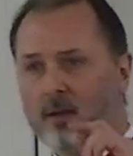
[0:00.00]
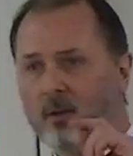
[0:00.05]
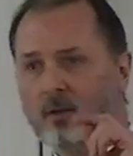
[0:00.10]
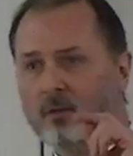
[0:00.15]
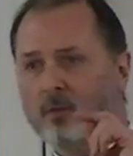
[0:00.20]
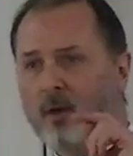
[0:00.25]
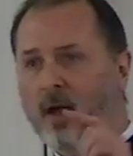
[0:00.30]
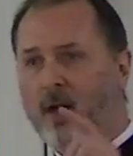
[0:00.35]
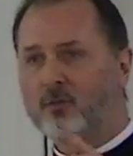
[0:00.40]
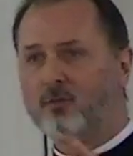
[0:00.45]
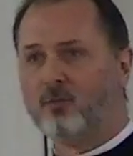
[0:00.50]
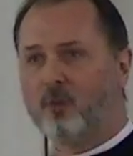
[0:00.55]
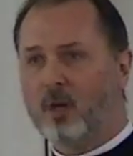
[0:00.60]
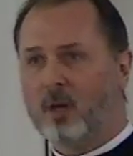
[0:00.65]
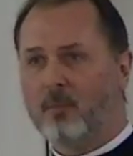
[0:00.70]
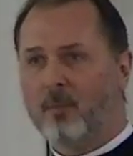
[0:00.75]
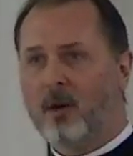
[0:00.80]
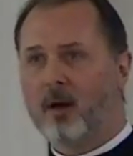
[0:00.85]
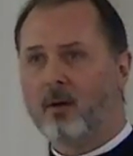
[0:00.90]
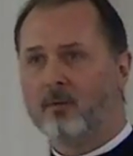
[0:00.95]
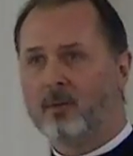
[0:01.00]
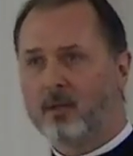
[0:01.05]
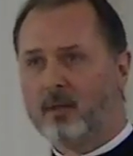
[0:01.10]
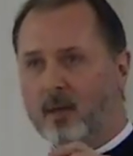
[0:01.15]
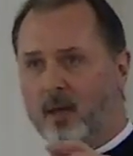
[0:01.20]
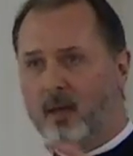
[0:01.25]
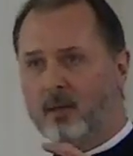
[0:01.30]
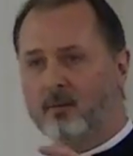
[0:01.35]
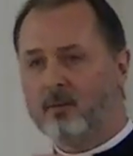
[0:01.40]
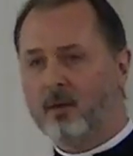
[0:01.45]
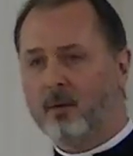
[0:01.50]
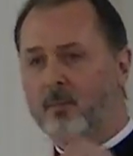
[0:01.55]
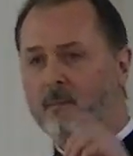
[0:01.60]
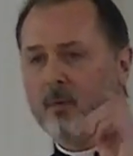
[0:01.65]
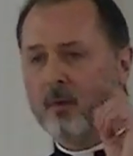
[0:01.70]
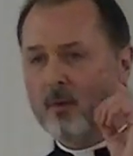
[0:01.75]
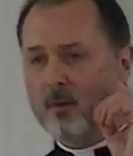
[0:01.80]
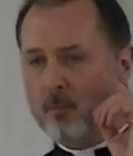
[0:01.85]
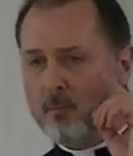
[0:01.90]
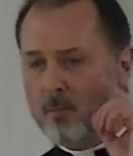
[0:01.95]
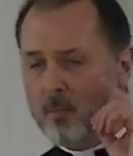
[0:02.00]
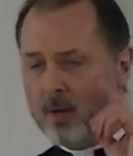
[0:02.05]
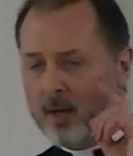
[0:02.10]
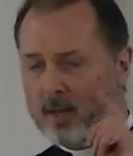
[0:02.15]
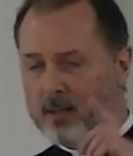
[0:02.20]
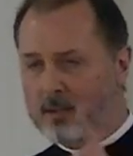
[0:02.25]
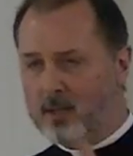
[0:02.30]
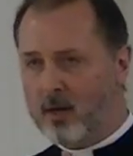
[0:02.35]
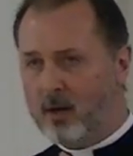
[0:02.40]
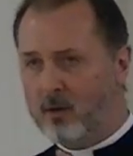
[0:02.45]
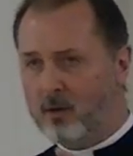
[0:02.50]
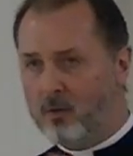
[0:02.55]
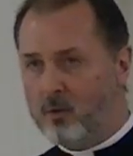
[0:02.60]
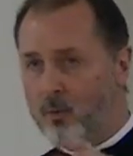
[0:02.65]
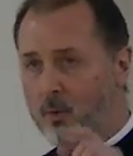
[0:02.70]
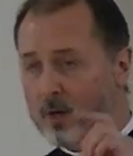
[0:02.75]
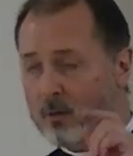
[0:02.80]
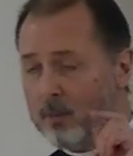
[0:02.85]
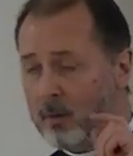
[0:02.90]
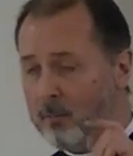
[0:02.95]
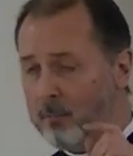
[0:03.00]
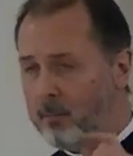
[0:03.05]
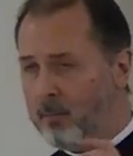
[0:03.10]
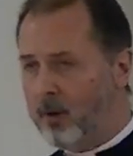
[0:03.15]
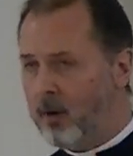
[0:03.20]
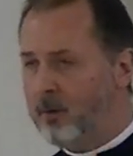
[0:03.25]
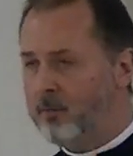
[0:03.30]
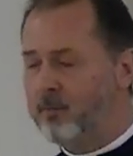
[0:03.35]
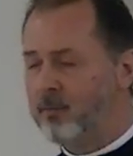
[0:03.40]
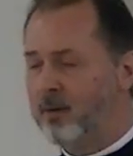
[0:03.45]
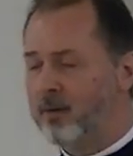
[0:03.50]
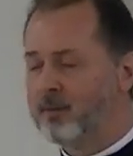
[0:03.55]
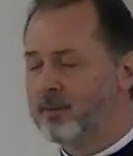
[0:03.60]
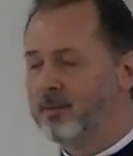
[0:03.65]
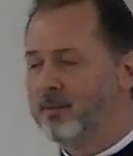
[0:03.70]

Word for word: you've asked me about the kingdom, but I tell you if you want to be perfect,